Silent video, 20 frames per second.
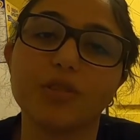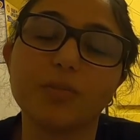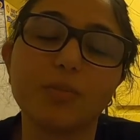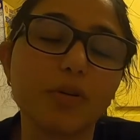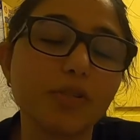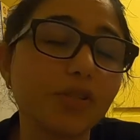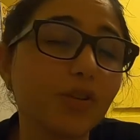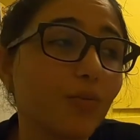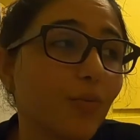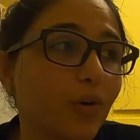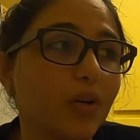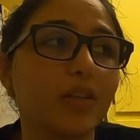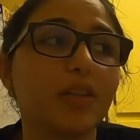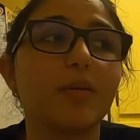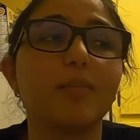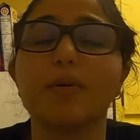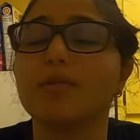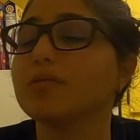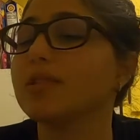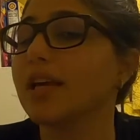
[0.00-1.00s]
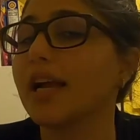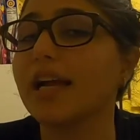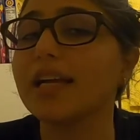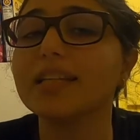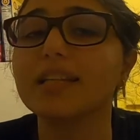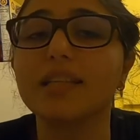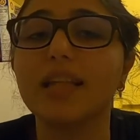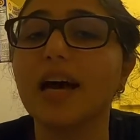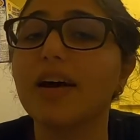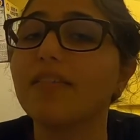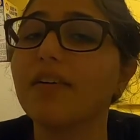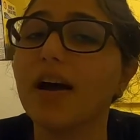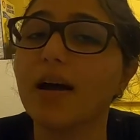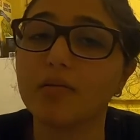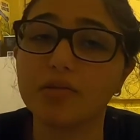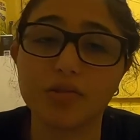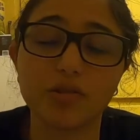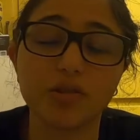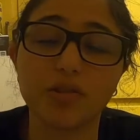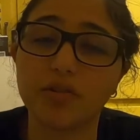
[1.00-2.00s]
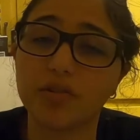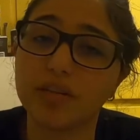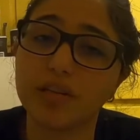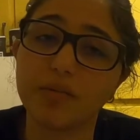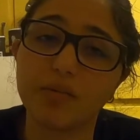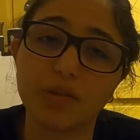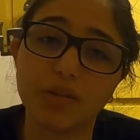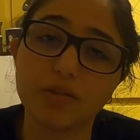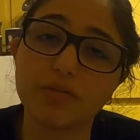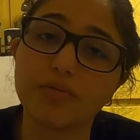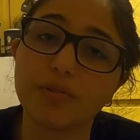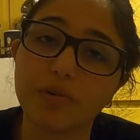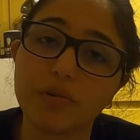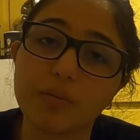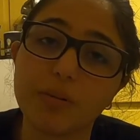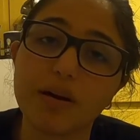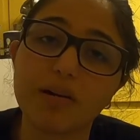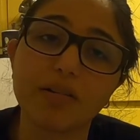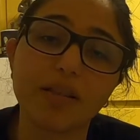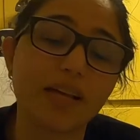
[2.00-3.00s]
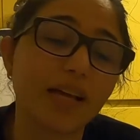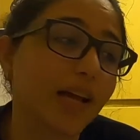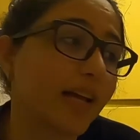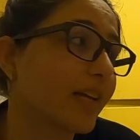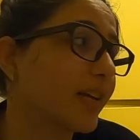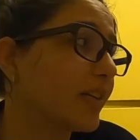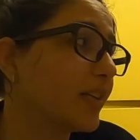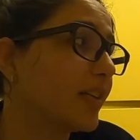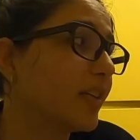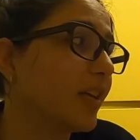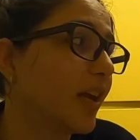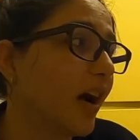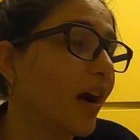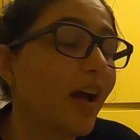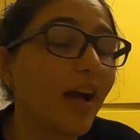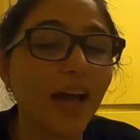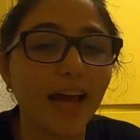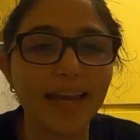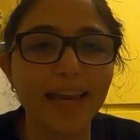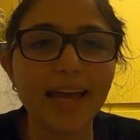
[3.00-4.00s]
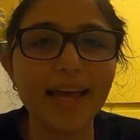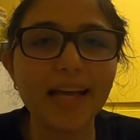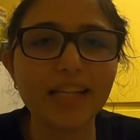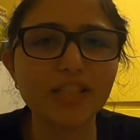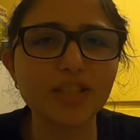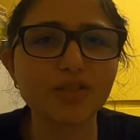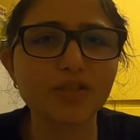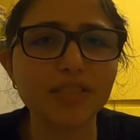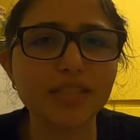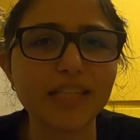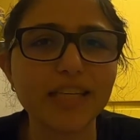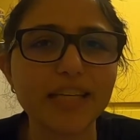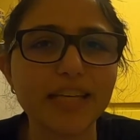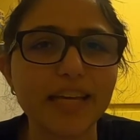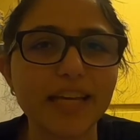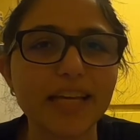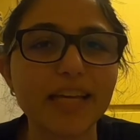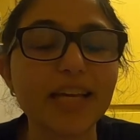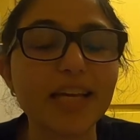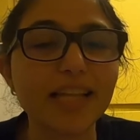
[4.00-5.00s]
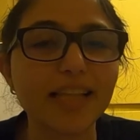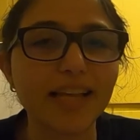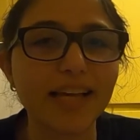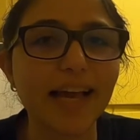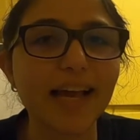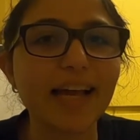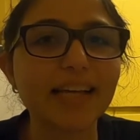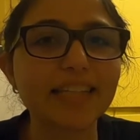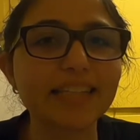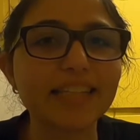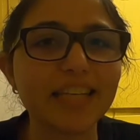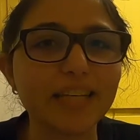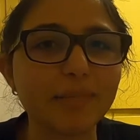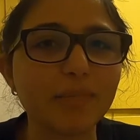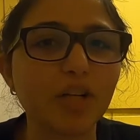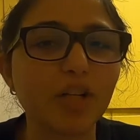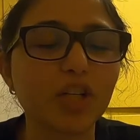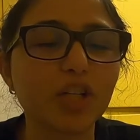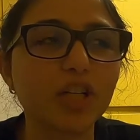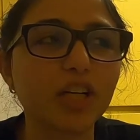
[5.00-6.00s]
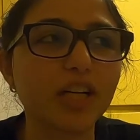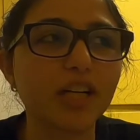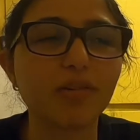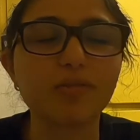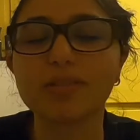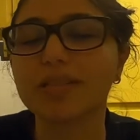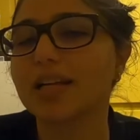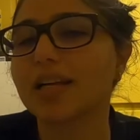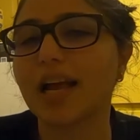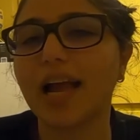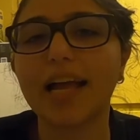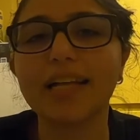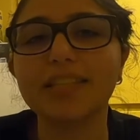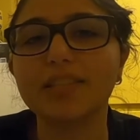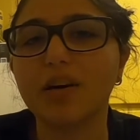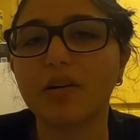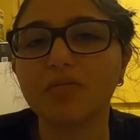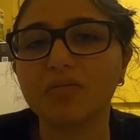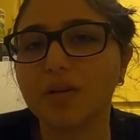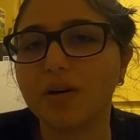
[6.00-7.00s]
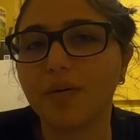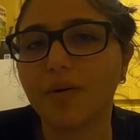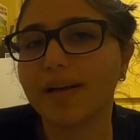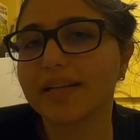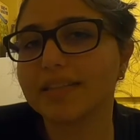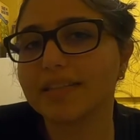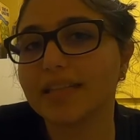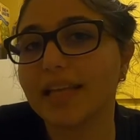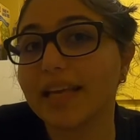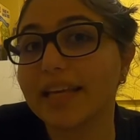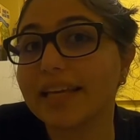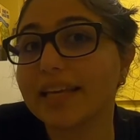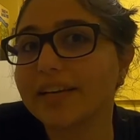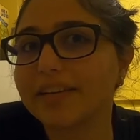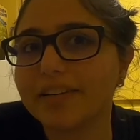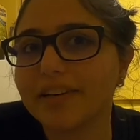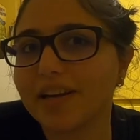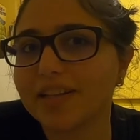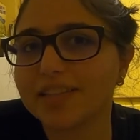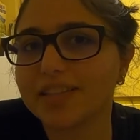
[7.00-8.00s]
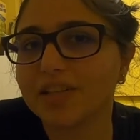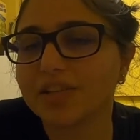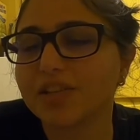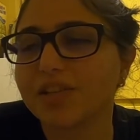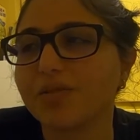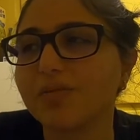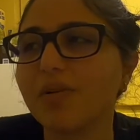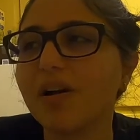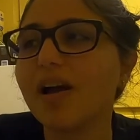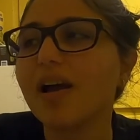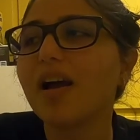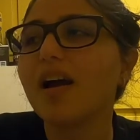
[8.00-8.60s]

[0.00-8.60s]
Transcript: Especially one of them, I was like, I have absolutely no idea what you wrote about. Like, I could not. And I had to critique it. Like, I had to email her and I was like, I don't know. I could not tell you.